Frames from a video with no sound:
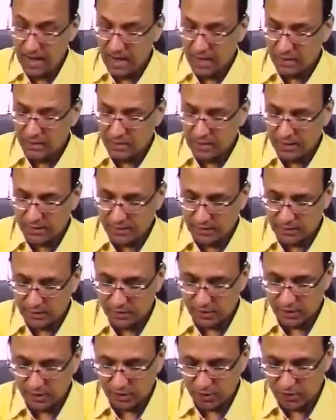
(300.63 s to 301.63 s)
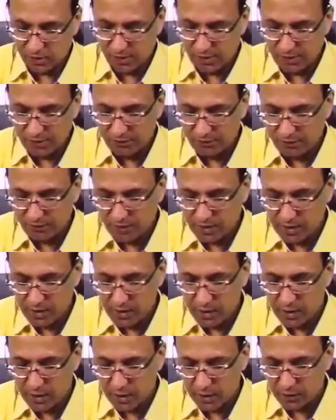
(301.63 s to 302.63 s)
that is the
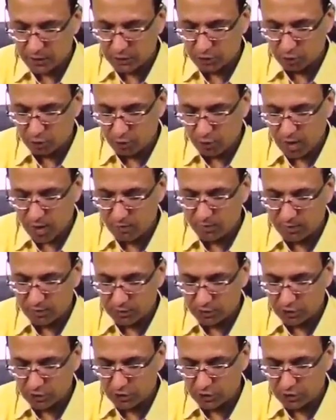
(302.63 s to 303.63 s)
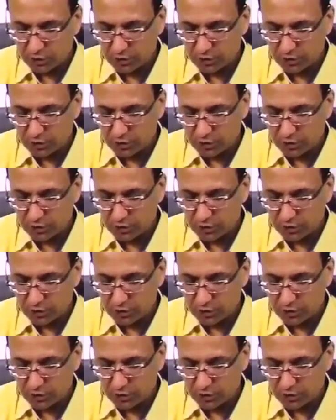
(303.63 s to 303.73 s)
stratified squamous